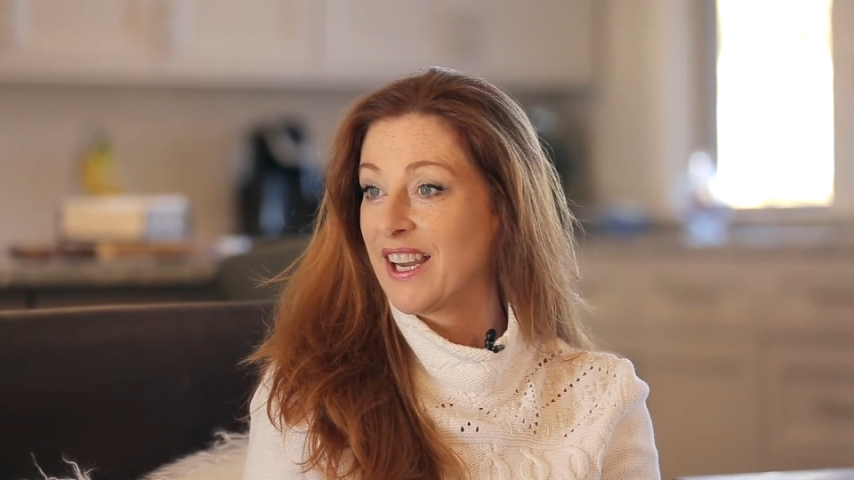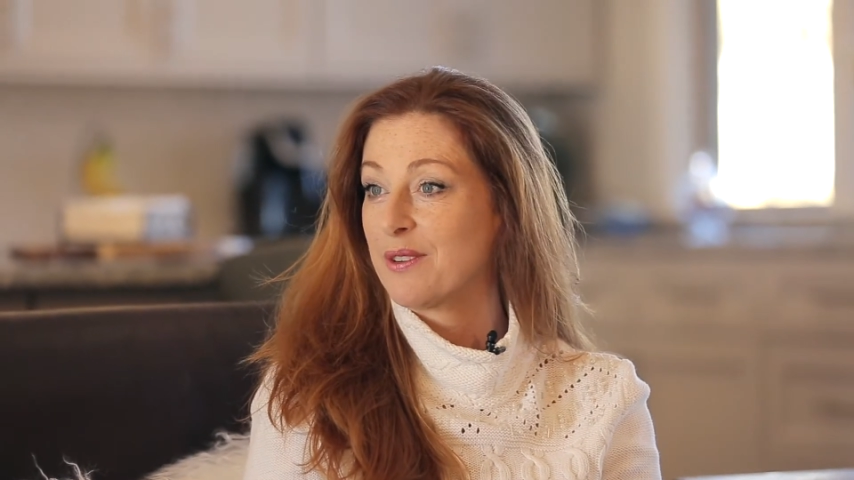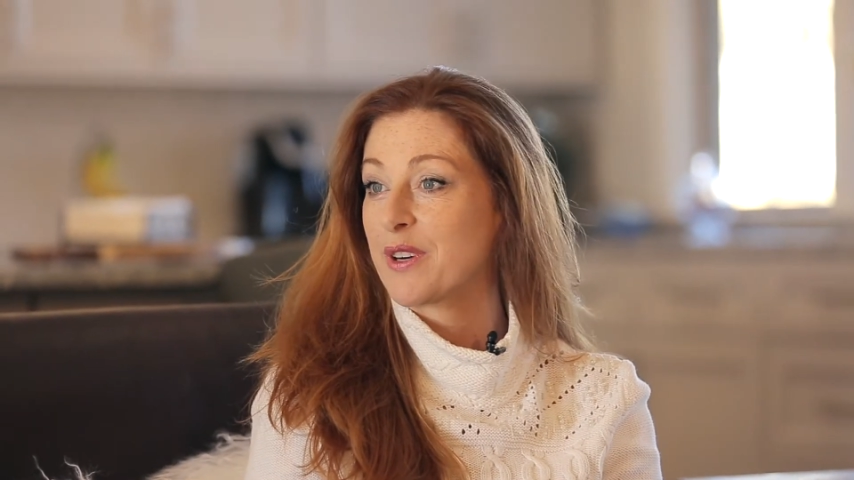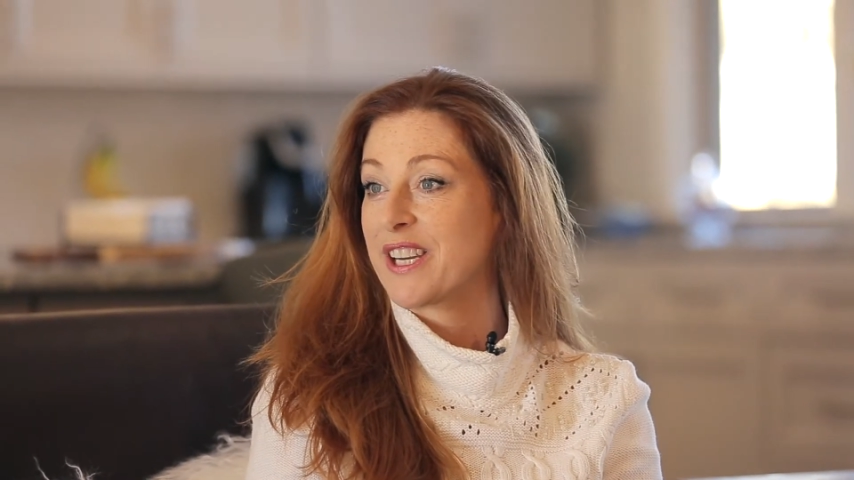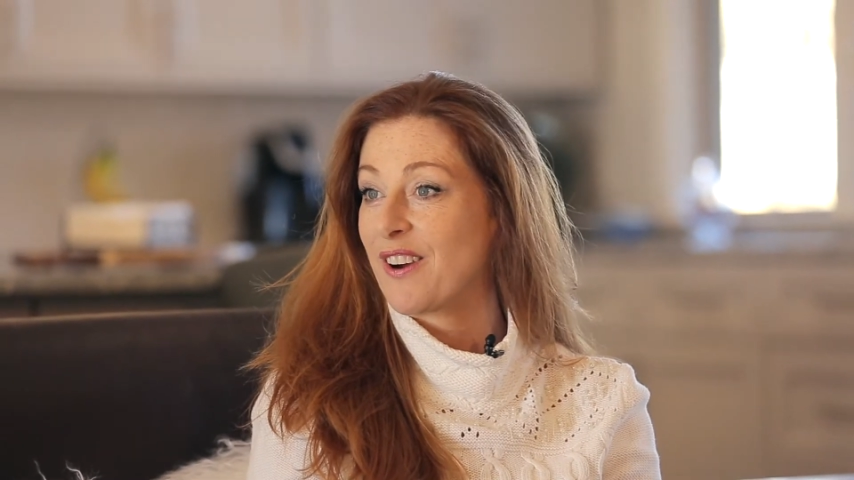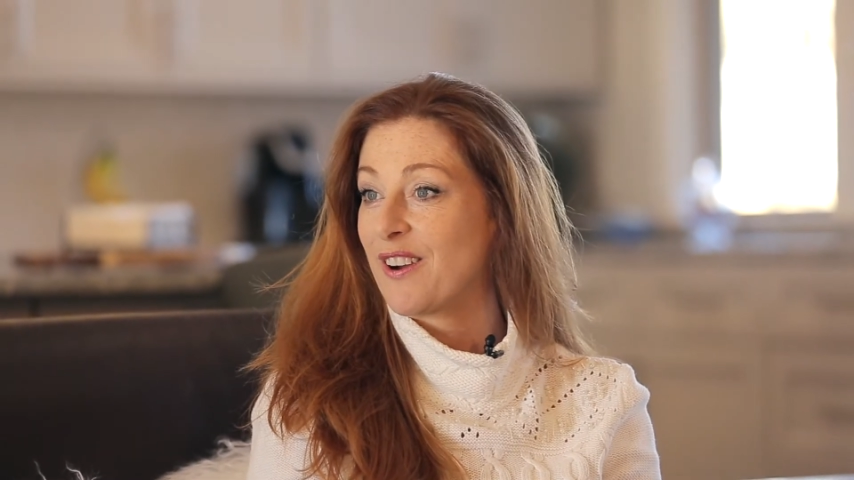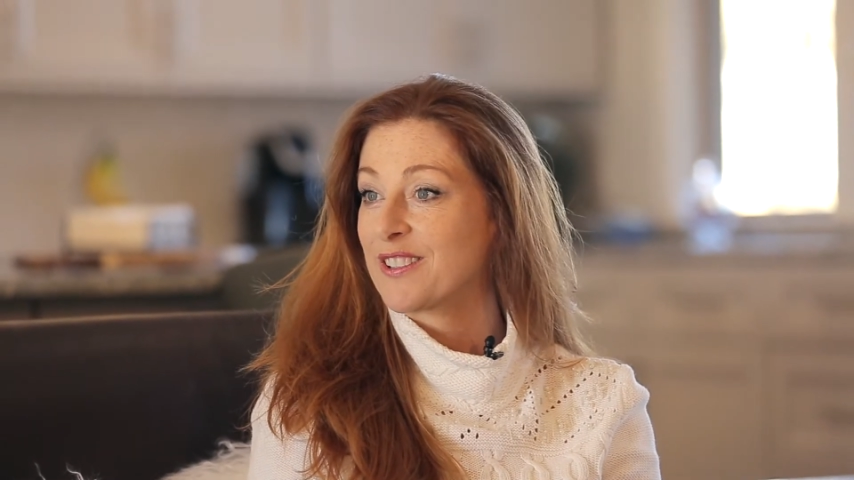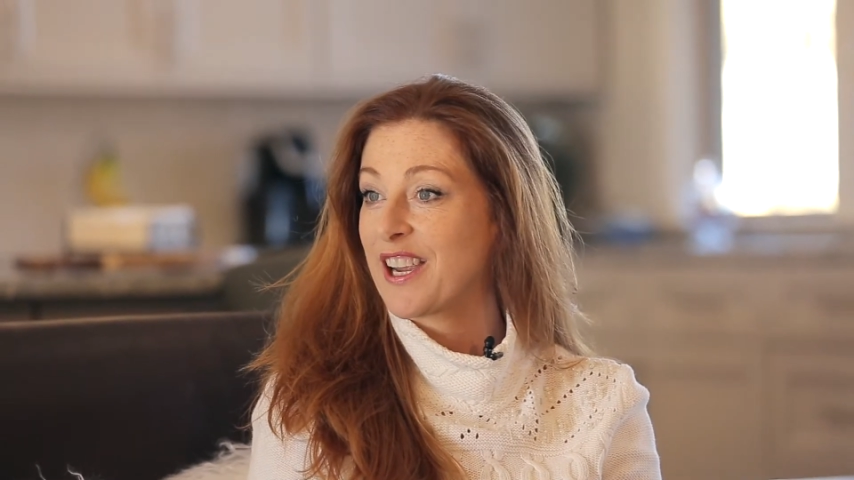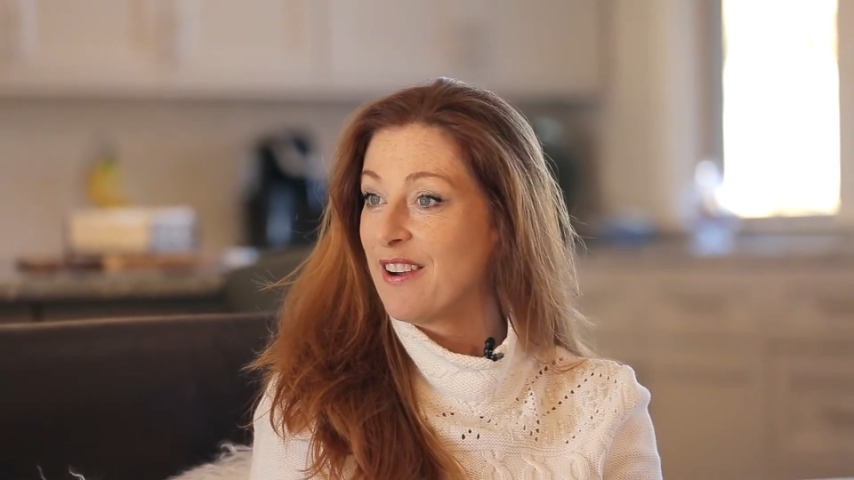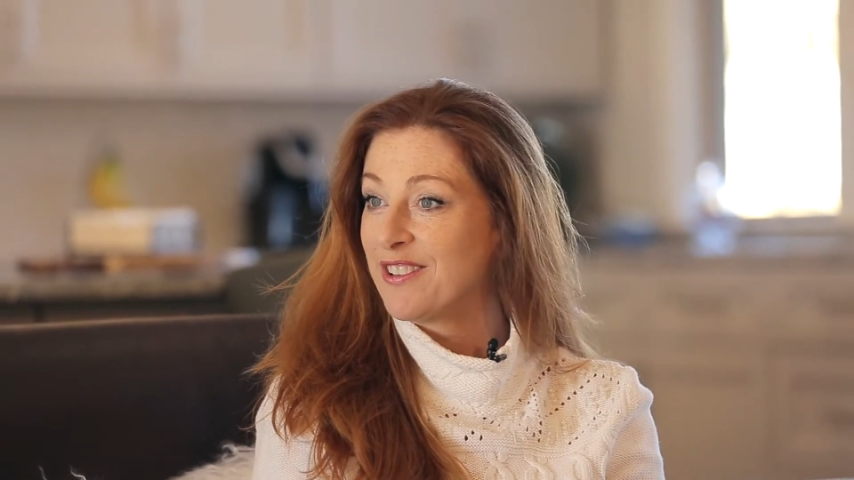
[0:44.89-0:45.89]
And we
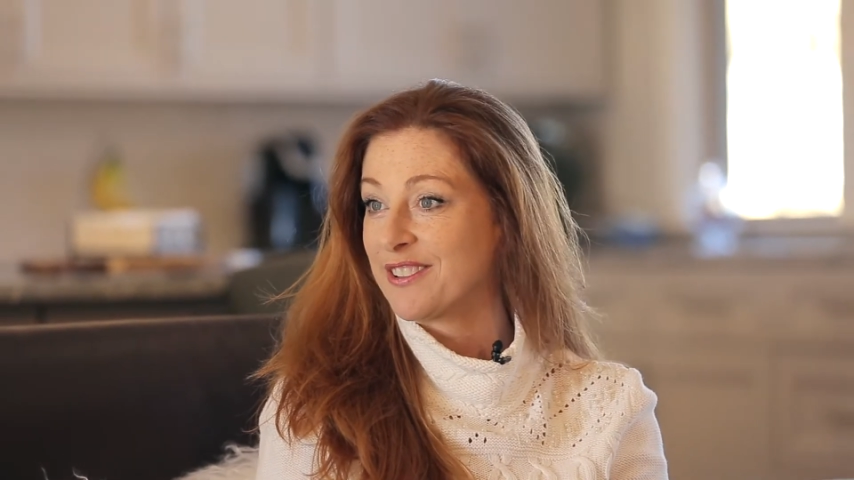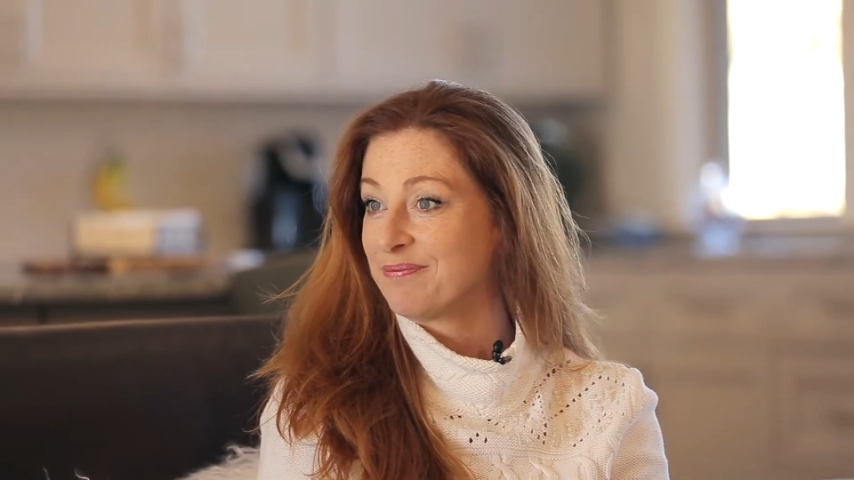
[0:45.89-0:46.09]
called Kevin.